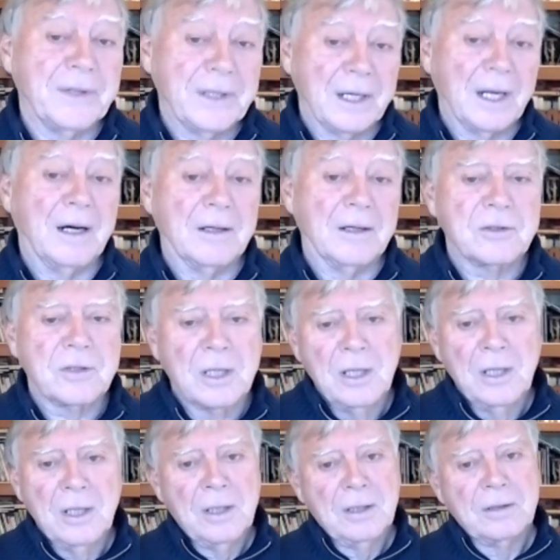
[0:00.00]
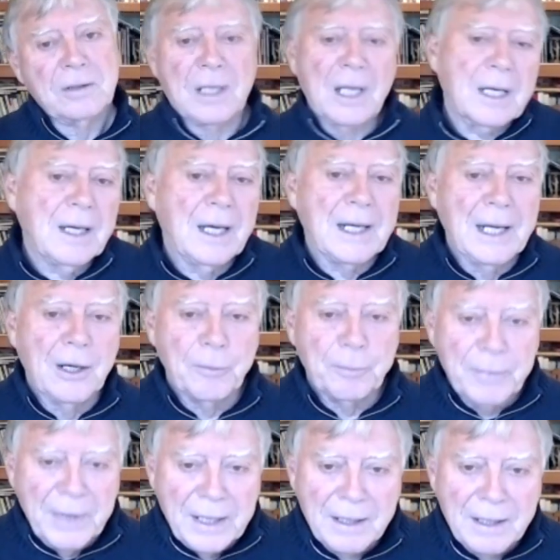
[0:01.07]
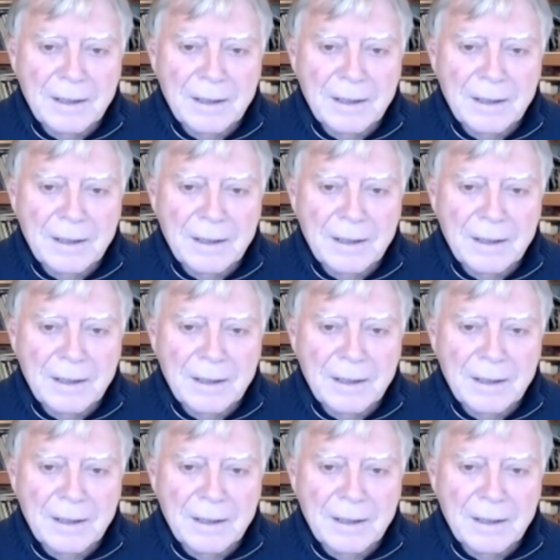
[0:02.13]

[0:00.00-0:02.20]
the knowledge. So that kind of helped me,